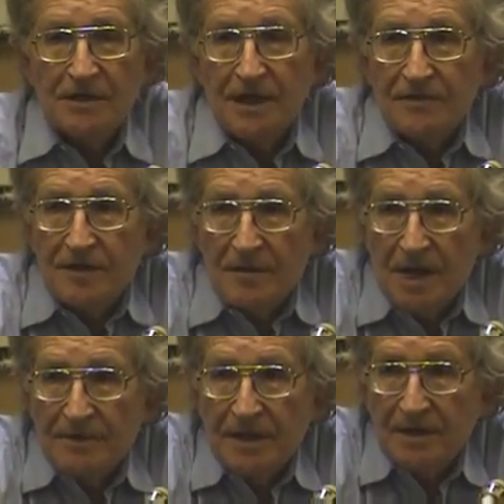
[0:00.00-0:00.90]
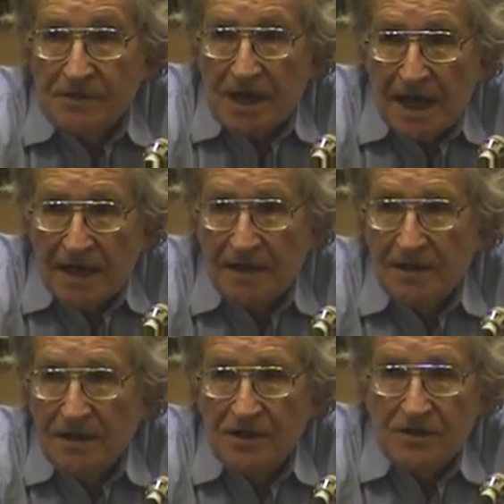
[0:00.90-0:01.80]
And
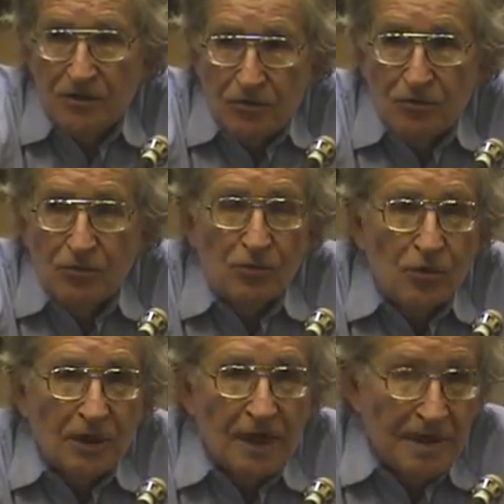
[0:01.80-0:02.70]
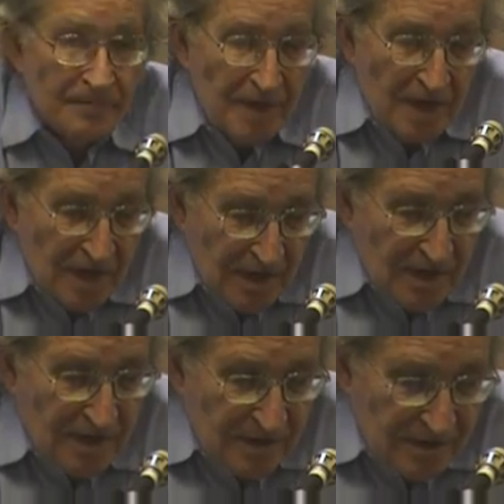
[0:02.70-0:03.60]
Admiral Boyce
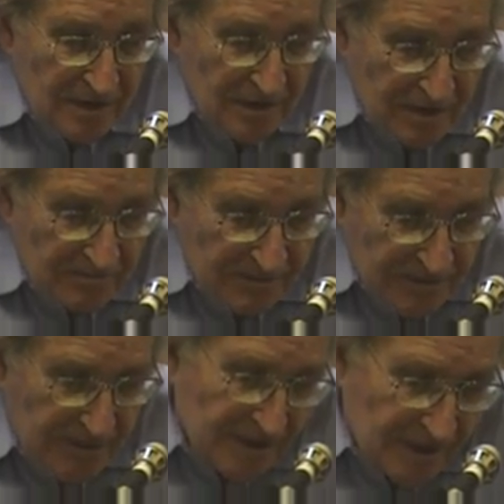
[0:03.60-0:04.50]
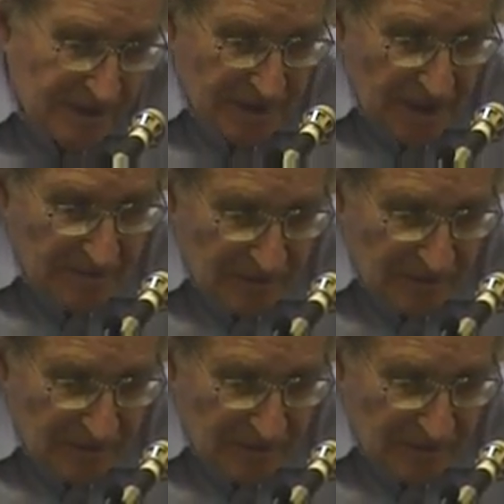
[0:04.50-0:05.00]
announced to the Afghan people